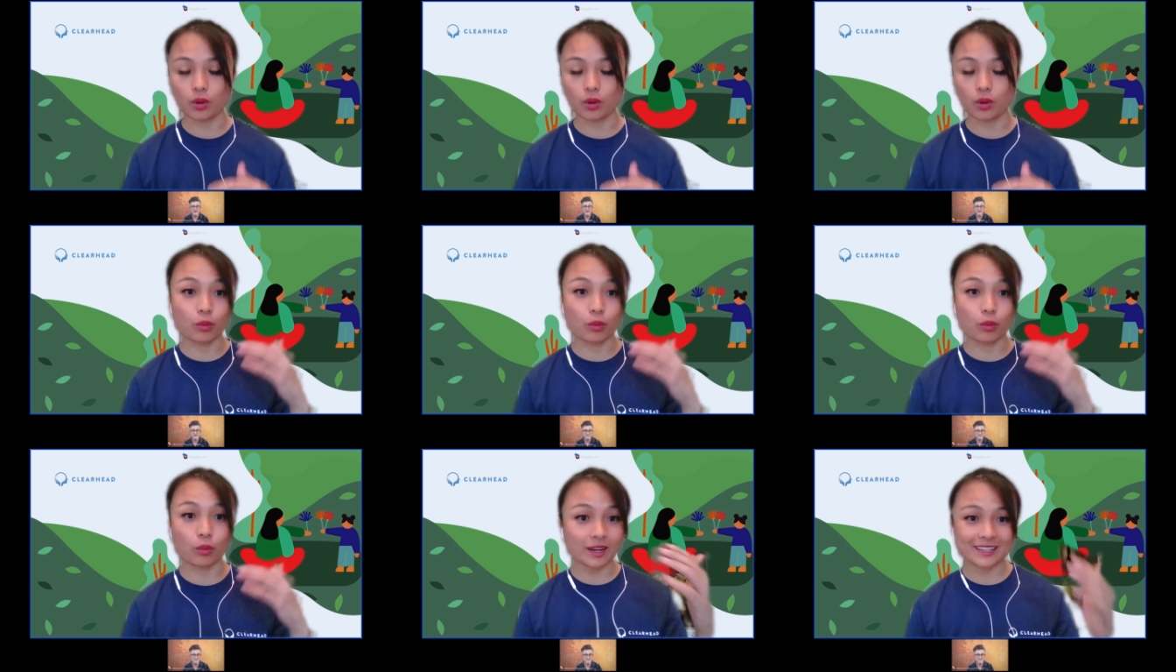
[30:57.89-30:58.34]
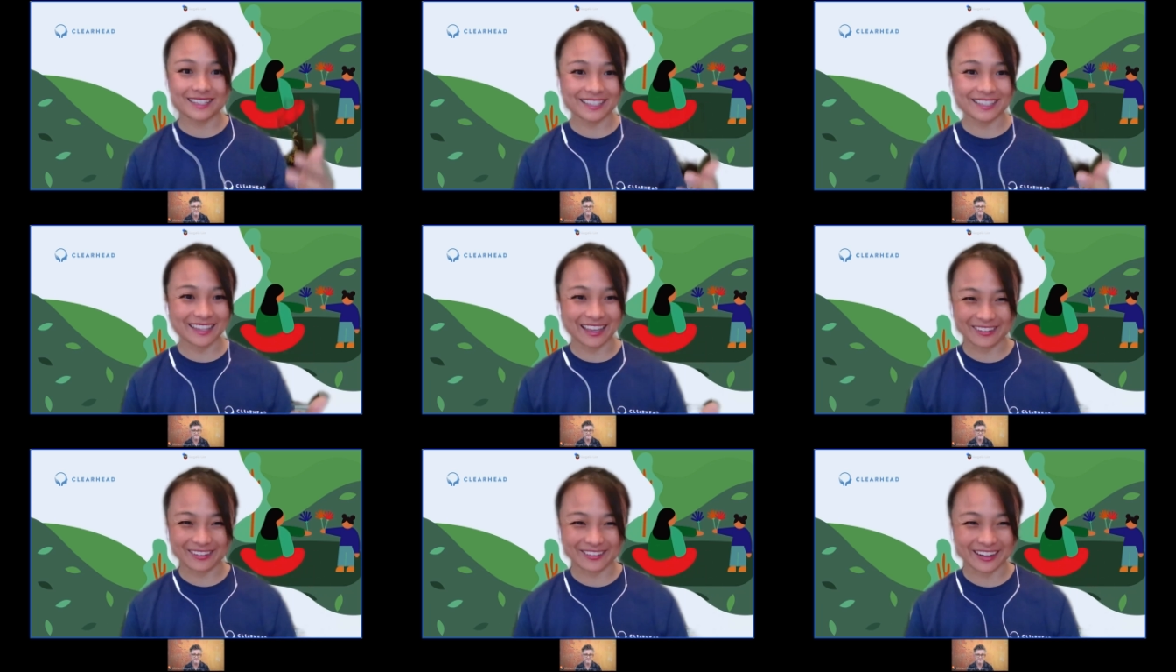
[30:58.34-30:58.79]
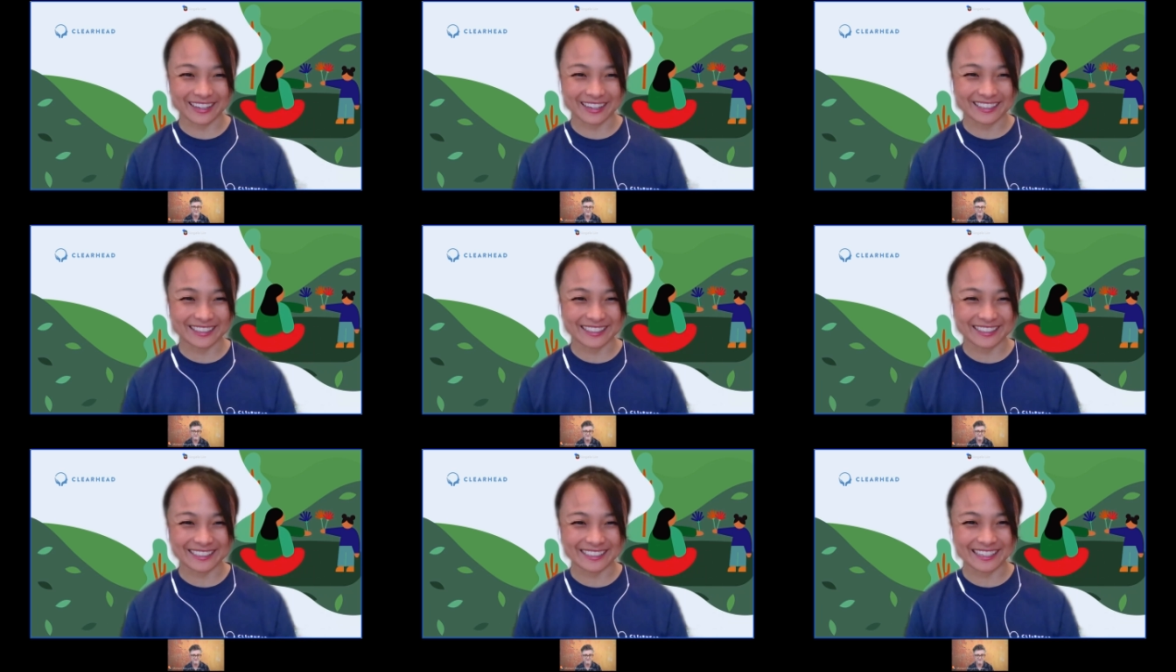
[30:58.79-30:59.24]
what what is it that you're
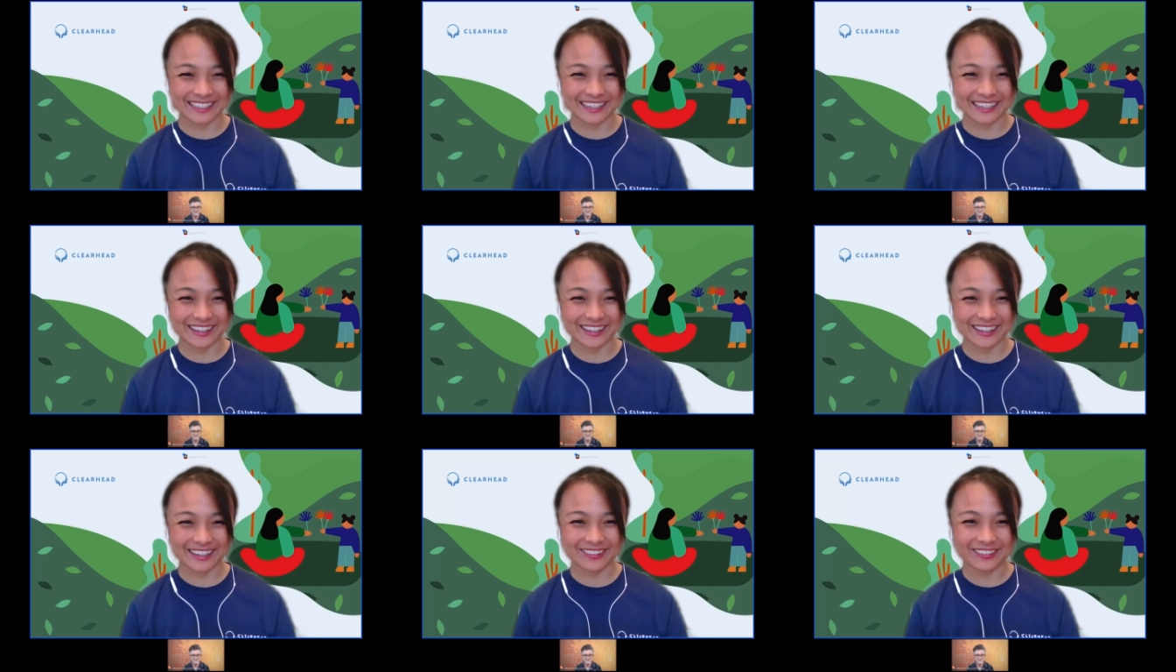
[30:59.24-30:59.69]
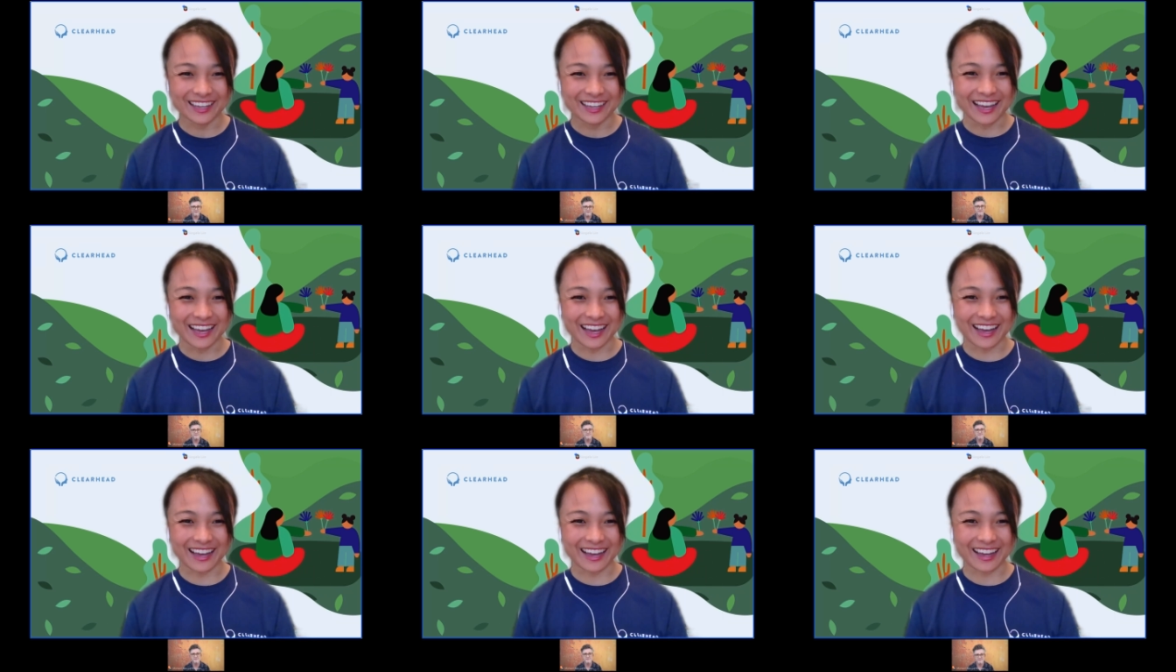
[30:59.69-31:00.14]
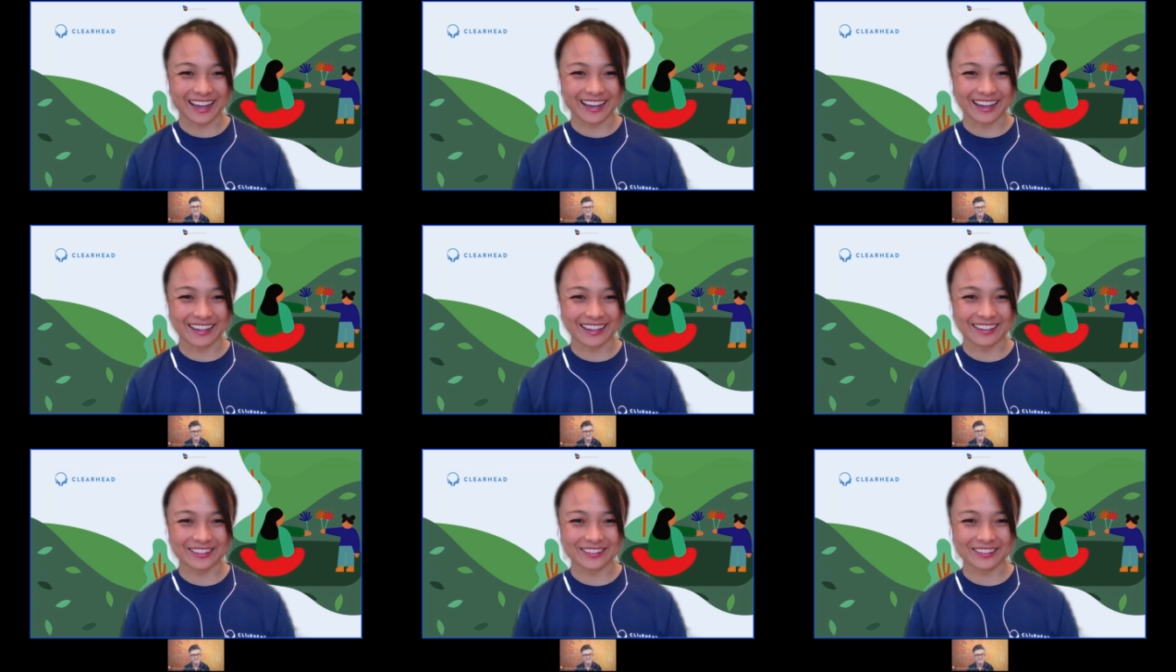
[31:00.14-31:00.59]
trying to achieve
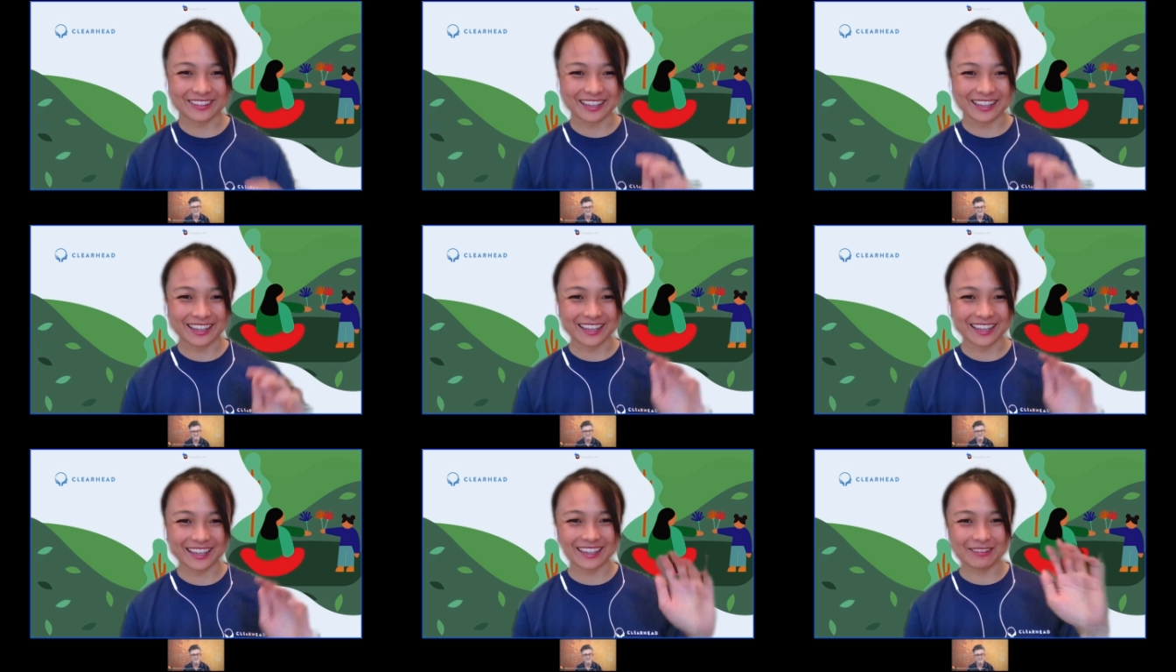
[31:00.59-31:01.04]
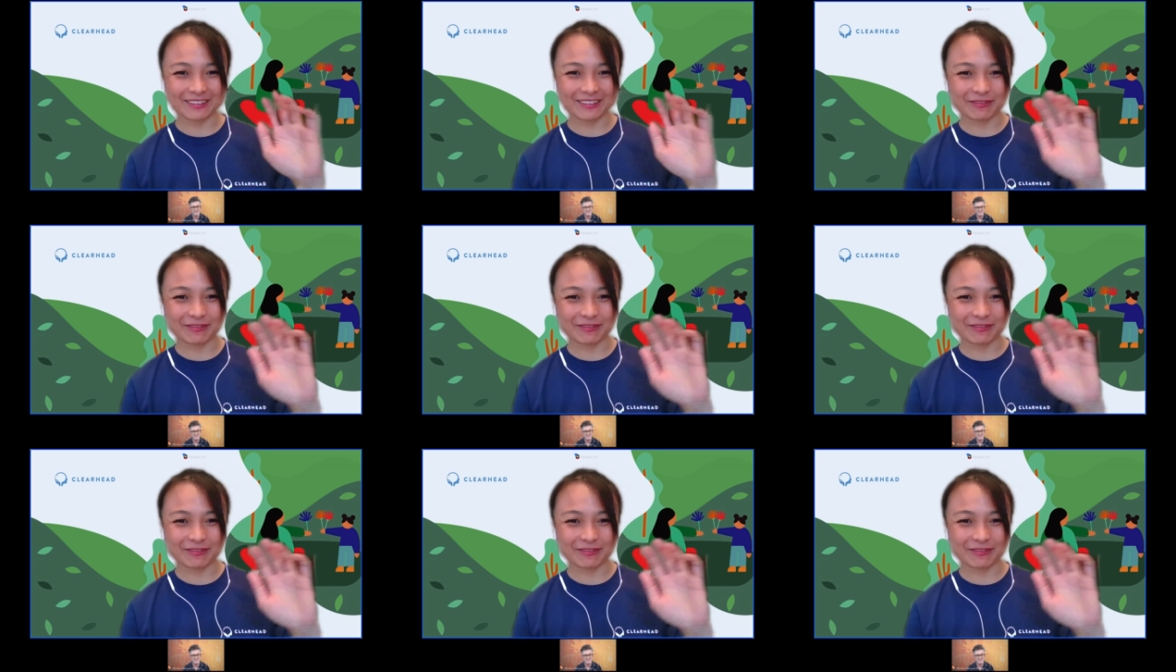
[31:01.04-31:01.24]
uh you know like